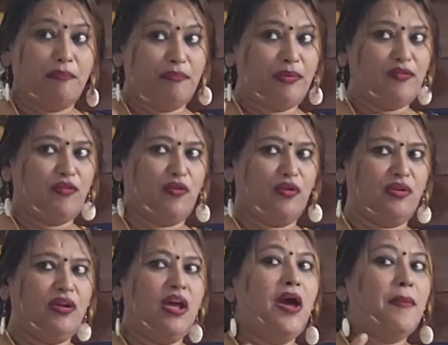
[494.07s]
before,
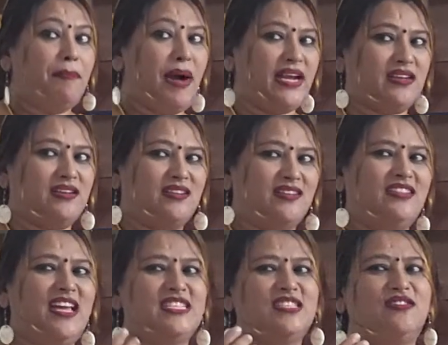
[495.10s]
but
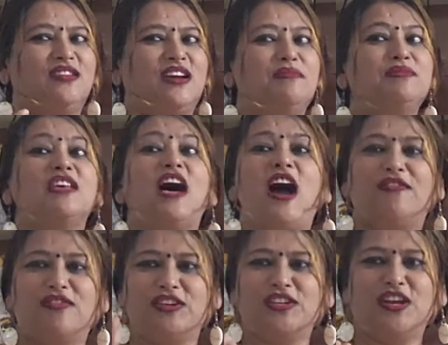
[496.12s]
the adjective comes
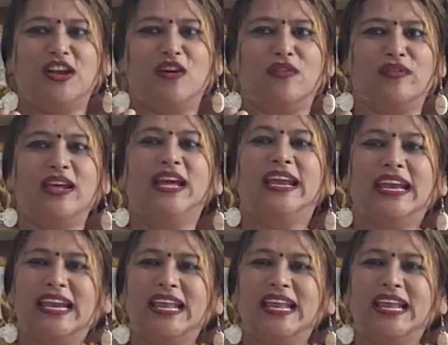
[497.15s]
after the noun.